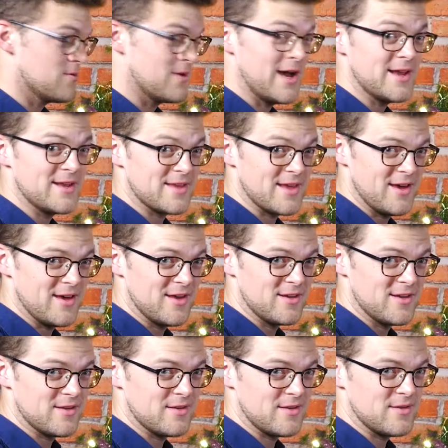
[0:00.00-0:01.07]
right
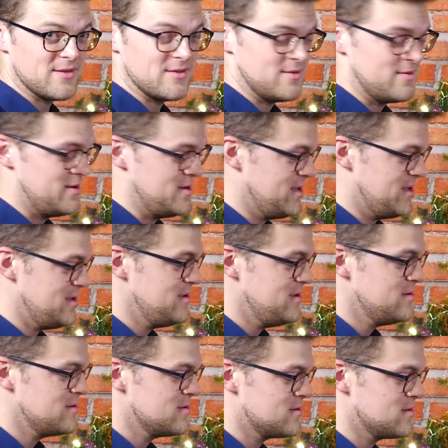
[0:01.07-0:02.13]
hand D,
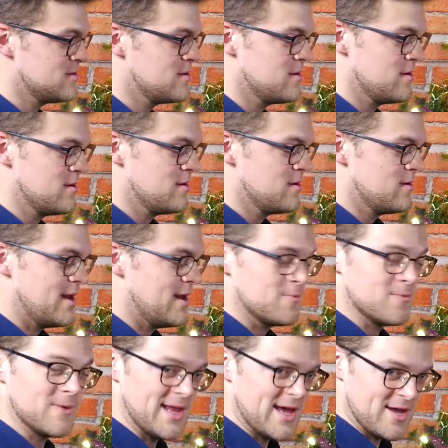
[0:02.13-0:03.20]

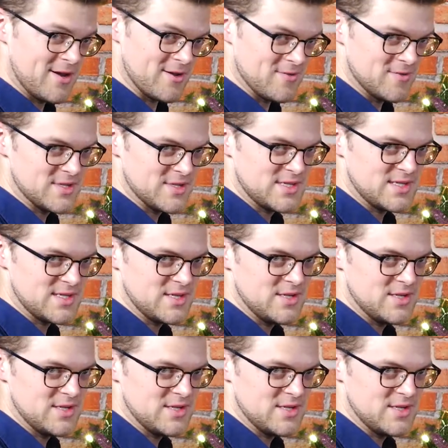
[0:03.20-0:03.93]
and we land on the C.